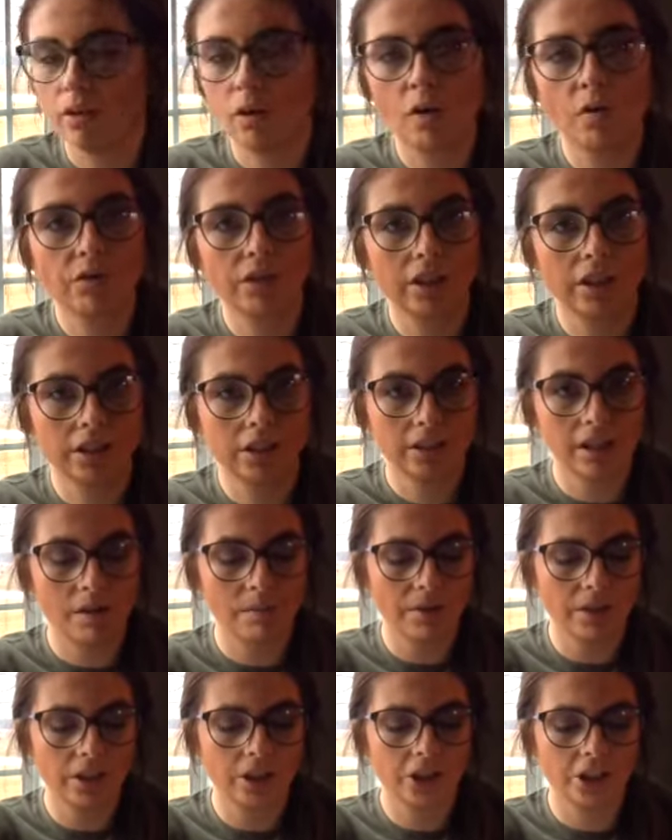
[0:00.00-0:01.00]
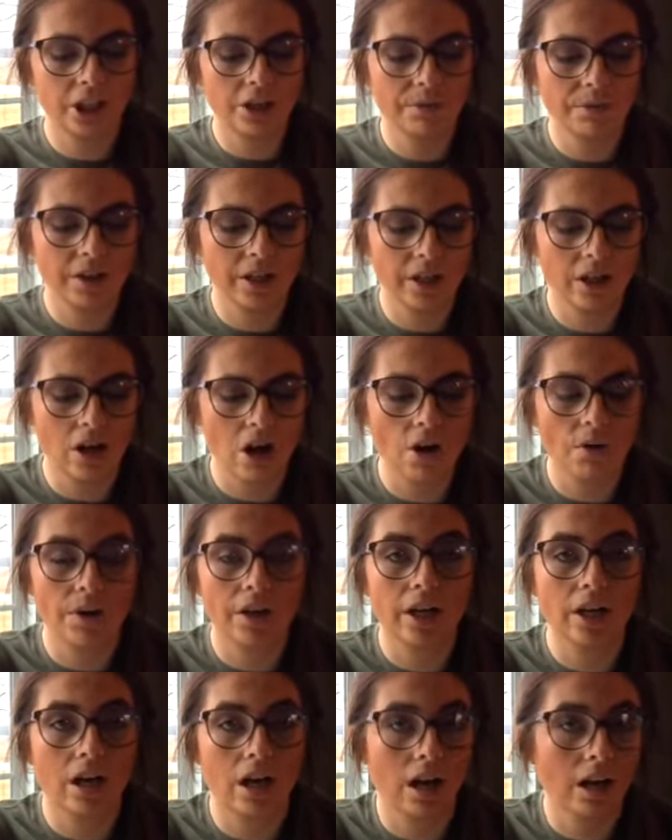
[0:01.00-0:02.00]
over the summer, she would go
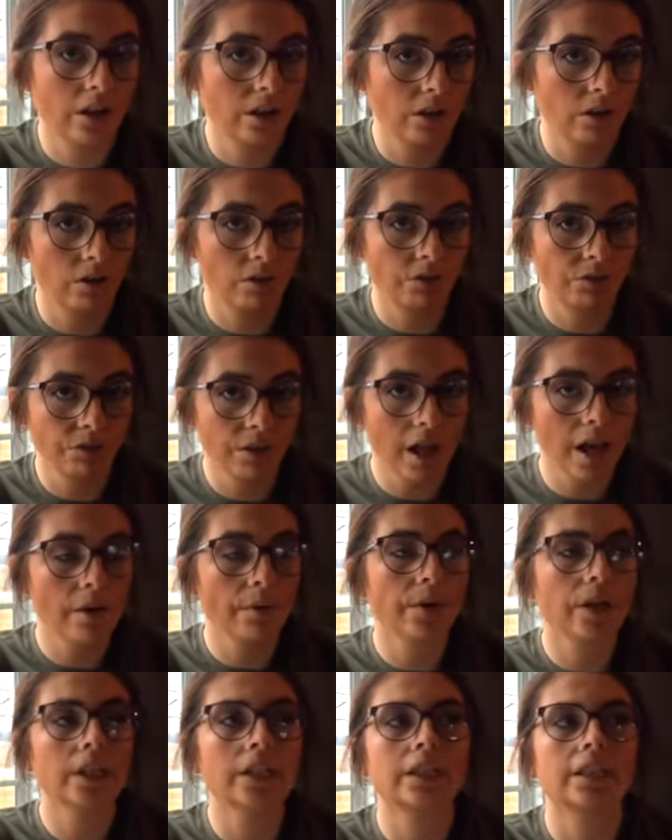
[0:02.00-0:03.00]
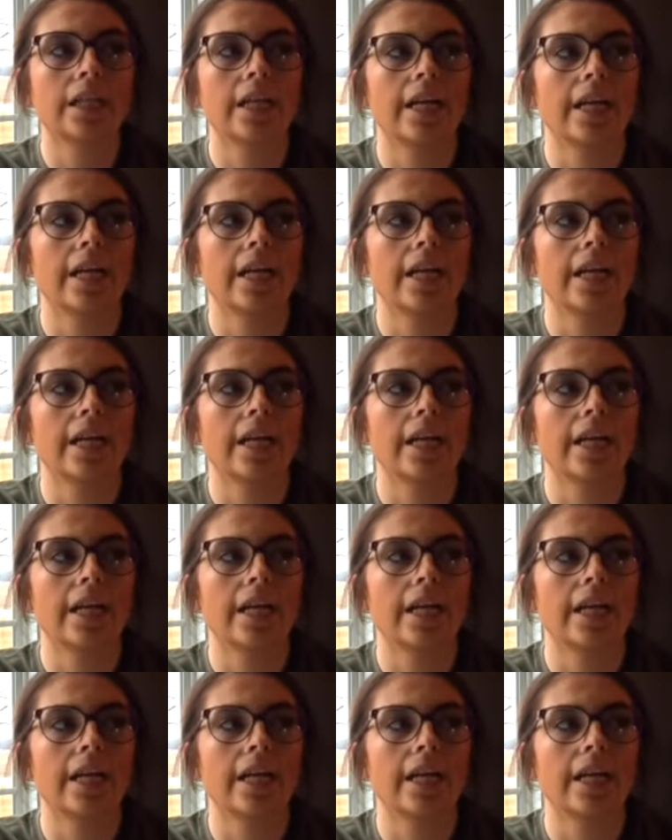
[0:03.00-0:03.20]
and cut her own flowers,